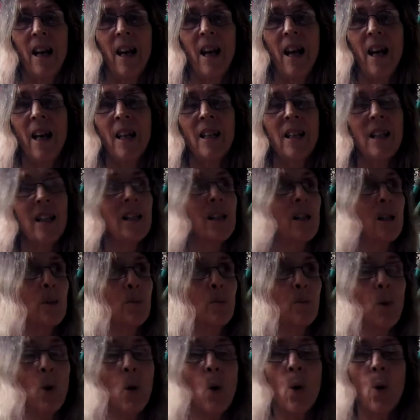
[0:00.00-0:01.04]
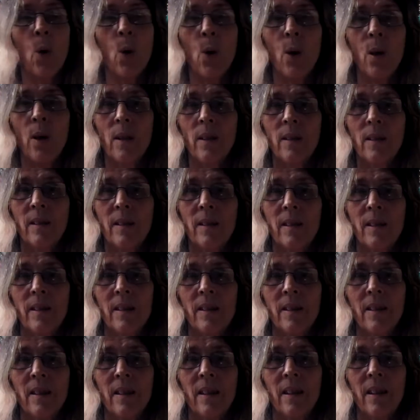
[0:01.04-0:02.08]
and explore
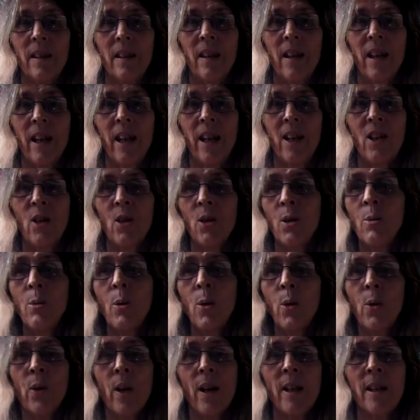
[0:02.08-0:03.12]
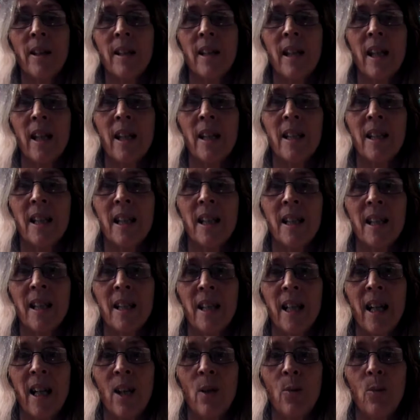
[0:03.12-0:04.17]
and do all those things a
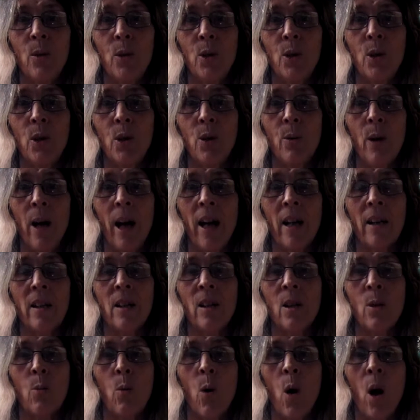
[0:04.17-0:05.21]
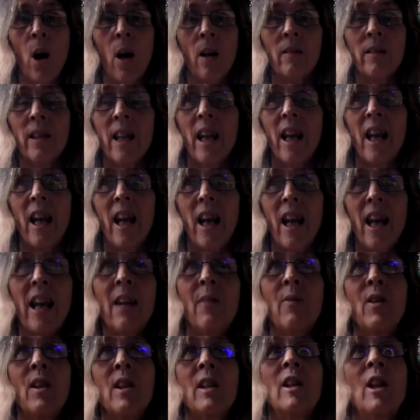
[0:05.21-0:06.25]
snake would do out in the wild,
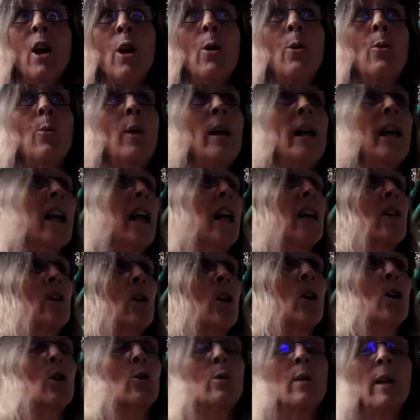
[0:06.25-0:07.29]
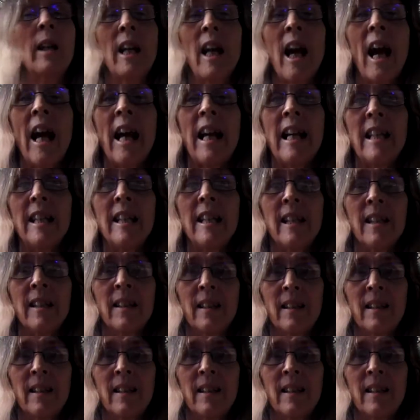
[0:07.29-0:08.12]
even though we cannot create